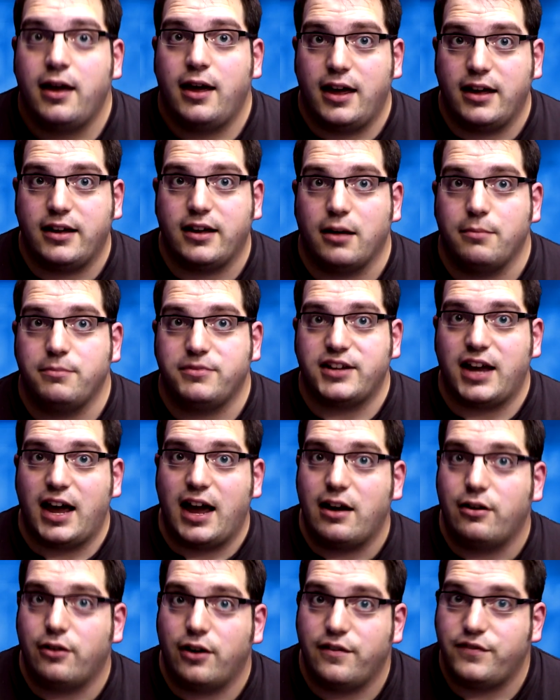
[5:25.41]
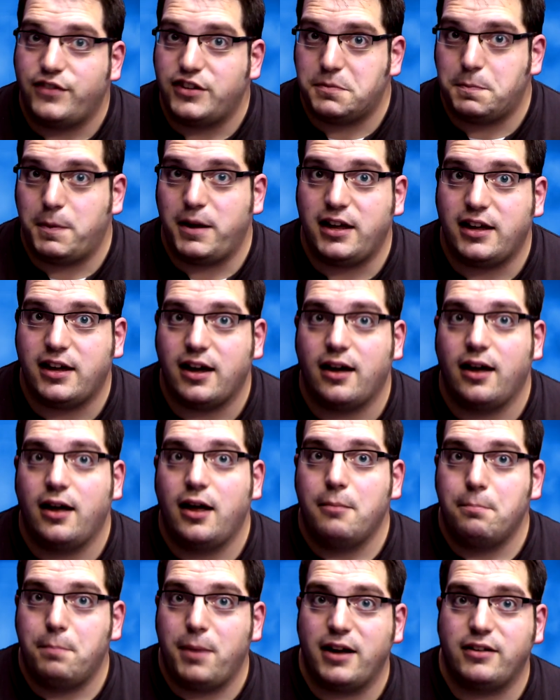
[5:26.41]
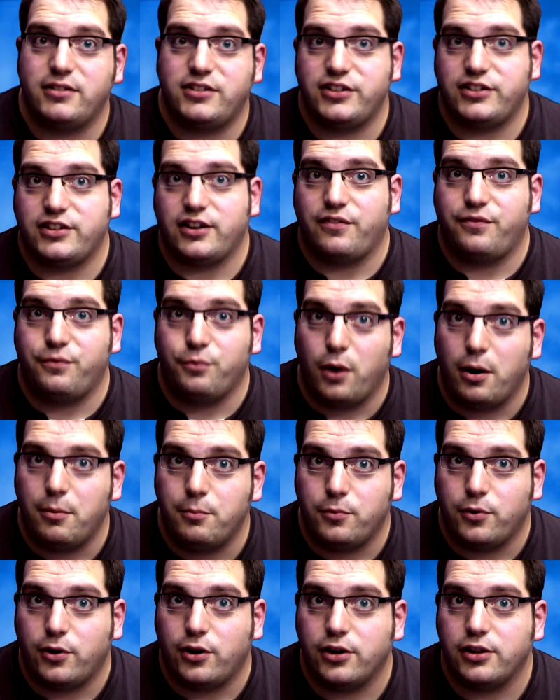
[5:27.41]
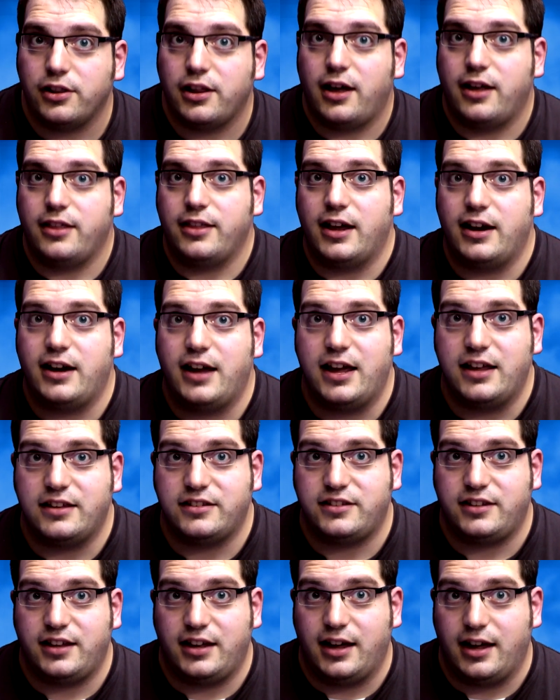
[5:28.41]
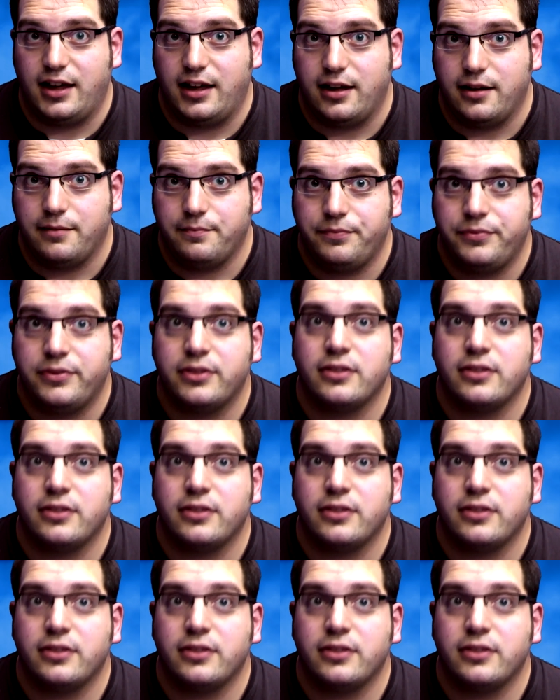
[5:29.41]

It comes out of the speaker, bounces off one wall, and then hits the ear.